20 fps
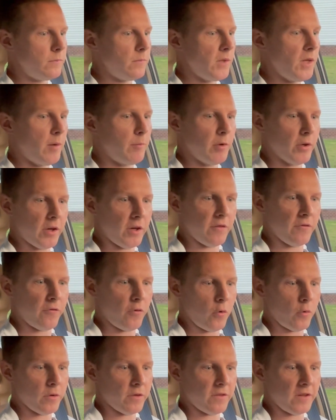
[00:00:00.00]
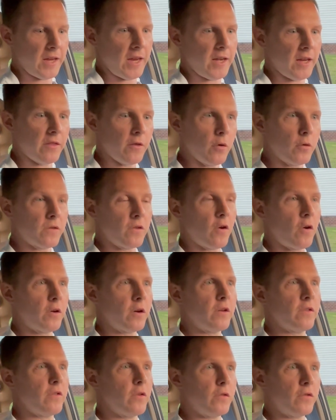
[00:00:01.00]
I'm looking forward to getting those on
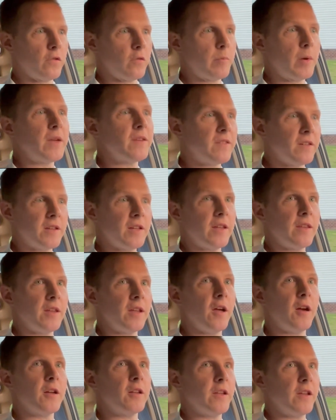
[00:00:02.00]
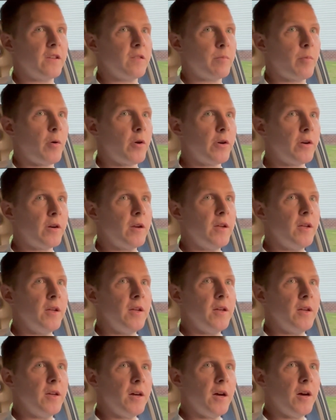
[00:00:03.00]
because those are basically the ugliest part
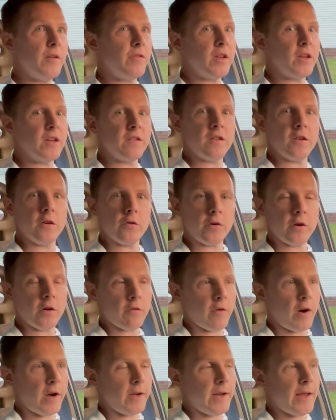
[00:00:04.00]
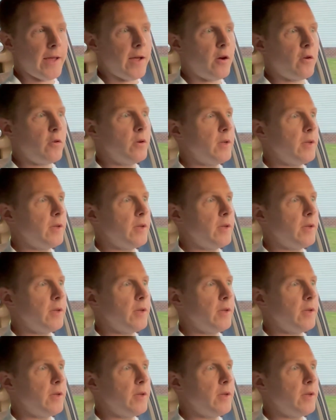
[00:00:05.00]
of the interior right now.